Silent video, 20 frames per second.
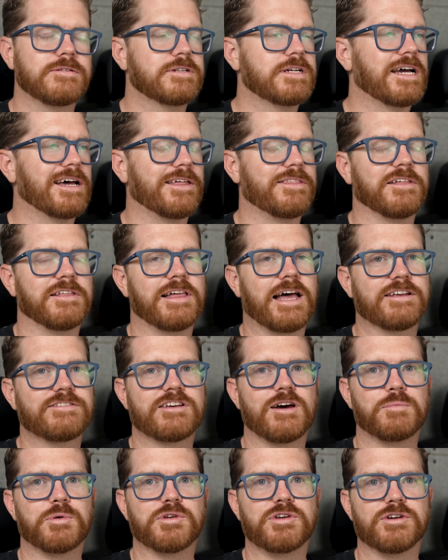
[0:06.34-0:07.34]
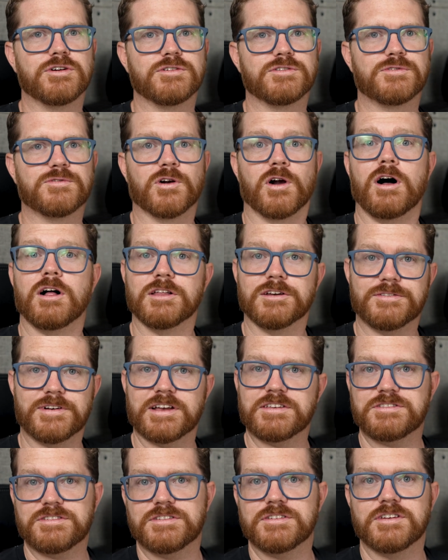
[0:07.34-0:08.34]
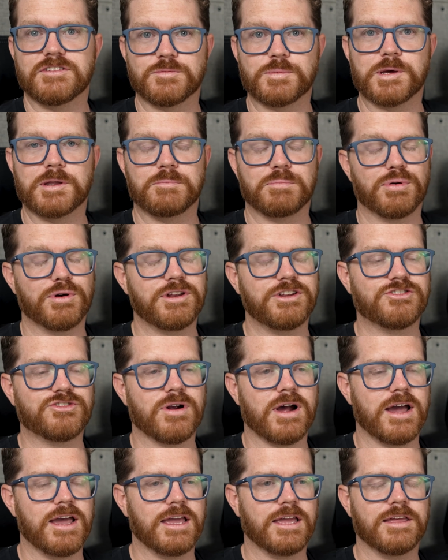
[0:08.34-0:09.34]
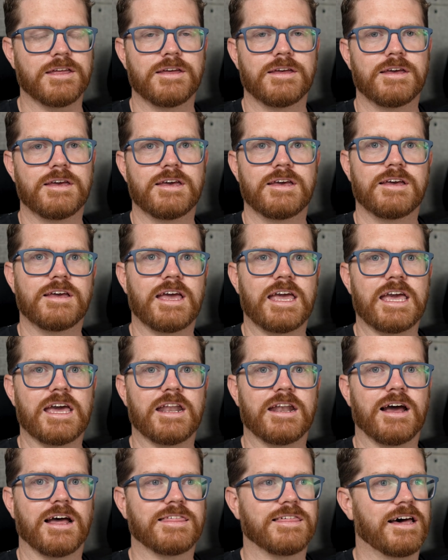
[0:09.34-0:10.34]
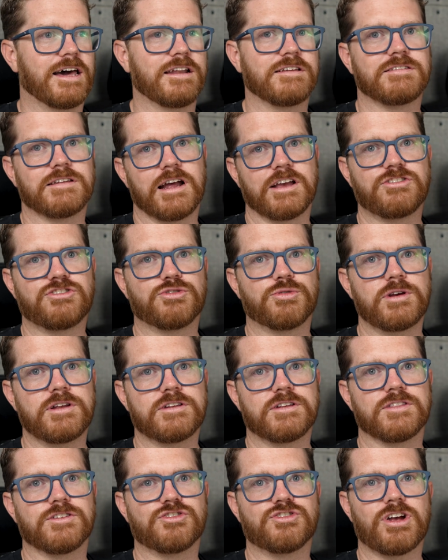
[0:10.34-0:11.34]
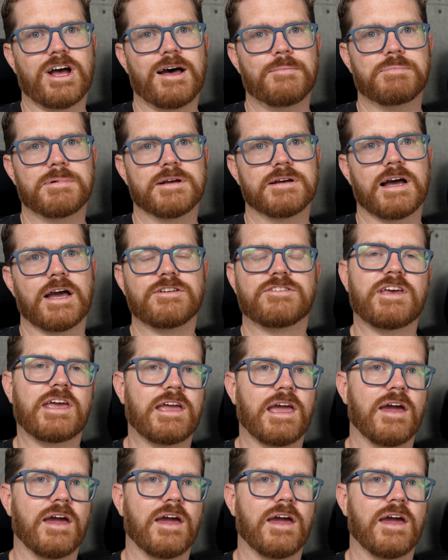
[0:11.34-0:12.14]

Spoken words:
The last couple years for all of us has been pretty trying, and I thought as a nice treat to the shop, I'd take